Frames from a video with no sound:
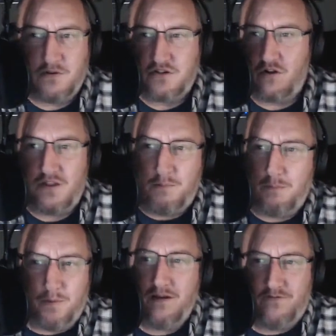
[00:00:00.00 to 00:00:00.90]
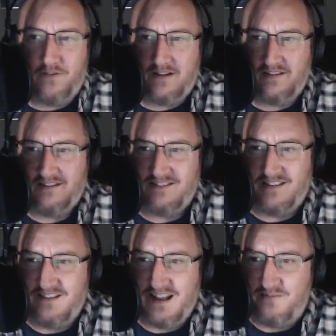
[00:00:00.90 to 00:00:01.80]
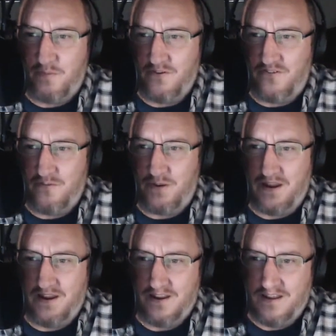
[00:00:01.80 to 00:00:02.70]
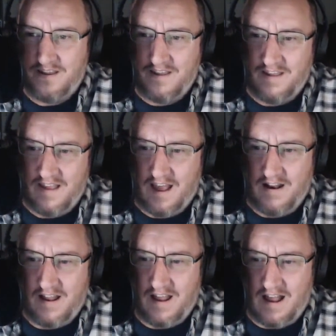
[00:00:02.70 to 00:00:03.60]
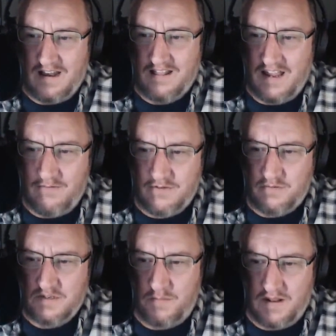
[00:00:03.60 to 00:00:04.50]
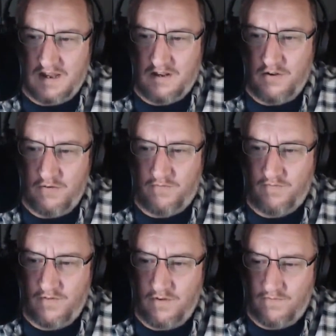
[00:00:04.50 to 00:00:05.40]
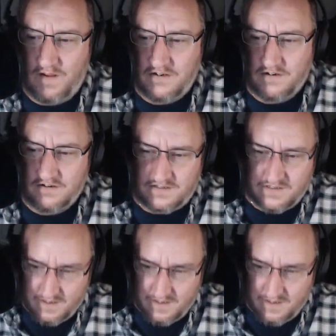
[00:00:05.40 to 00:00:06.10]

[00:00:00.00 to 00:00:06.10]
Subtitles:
to only be bug fixes. It's not supposed to be. I didn't think it was supposed to be like new features.